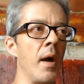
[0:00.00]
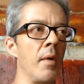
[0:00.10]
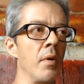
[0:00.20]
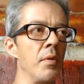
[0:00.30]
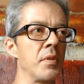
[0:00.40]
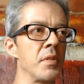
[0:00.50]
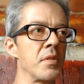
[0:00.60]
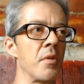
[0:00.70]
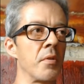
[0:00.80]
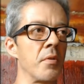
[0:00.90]
I wrote this
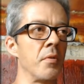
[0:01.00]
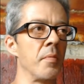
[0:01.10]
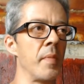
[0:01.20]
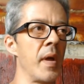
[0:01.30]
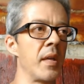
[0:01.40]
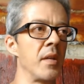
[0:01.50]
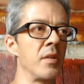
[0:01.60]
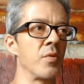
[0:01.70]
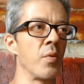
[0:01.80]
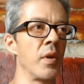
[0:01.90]
article back
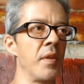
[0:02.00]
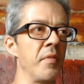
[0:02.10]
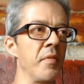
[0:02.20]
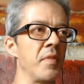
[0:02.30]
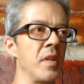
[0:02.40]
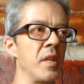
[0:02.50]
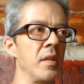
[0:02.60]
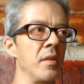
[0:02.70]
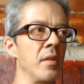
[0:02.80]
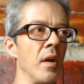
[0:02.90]
in
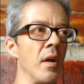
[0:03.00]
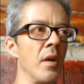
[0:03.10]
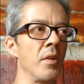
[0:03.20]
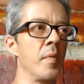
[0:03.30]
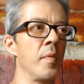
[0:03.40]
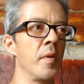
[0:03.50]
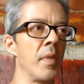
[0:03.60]
2015 Aluminum,